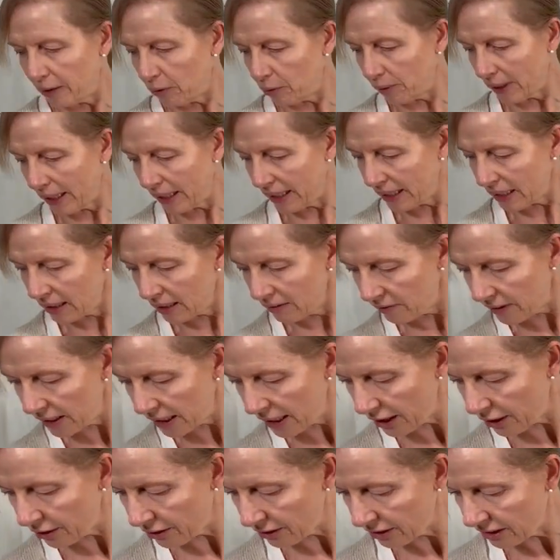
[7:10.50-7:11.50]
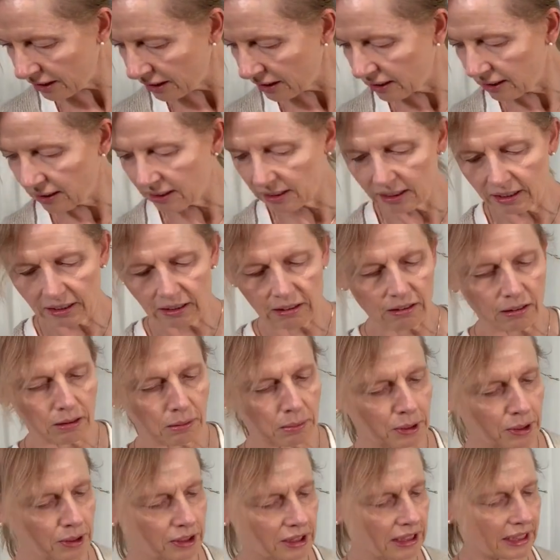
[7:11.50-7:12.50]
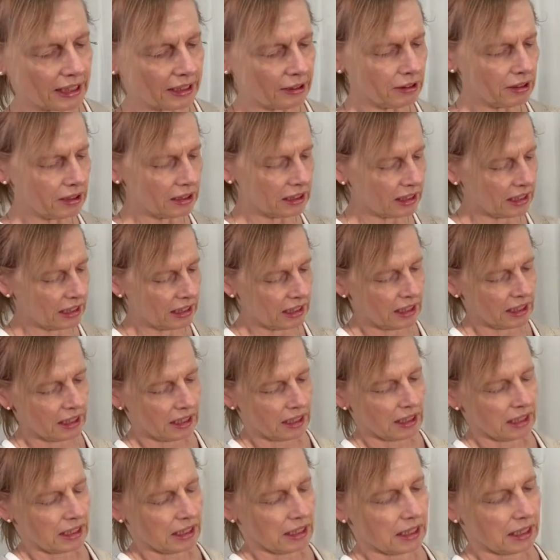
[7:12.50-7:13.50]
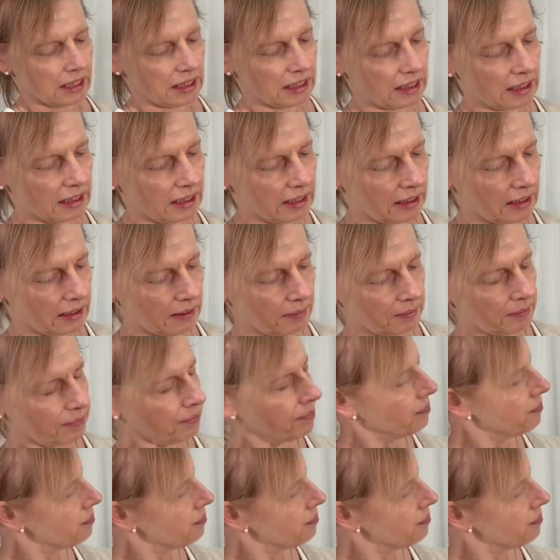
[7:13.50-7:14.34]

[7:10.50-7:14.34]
wedding video is almost out, and